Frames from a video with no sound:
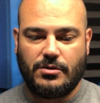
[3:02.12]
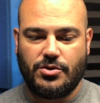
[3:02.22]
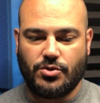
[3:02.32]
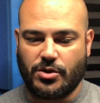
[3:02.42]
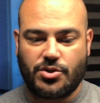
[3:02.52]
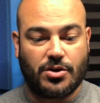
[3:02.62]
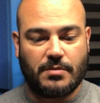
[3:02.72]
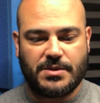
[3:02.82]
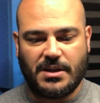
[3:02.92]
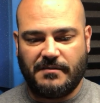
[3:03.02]
George shook
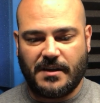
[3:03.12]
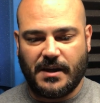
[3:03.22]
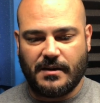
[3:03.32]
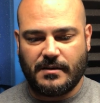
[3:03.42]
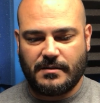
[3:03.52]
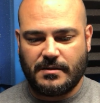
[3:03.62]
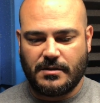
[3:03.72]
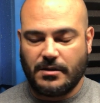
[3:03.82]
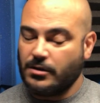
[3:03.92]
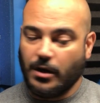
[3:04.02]
himself again.
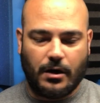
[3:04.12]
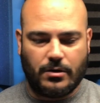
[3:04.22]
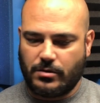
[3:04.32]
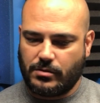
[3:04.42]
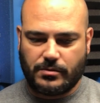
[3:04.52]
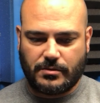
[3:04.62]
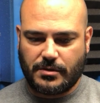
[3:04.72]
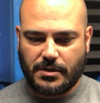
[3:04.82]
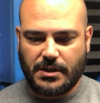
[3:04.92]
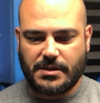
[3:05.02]
"No,"
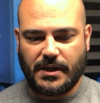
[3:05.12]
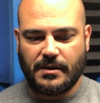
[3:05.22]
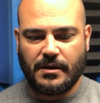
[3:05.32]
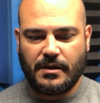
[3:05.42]
he said.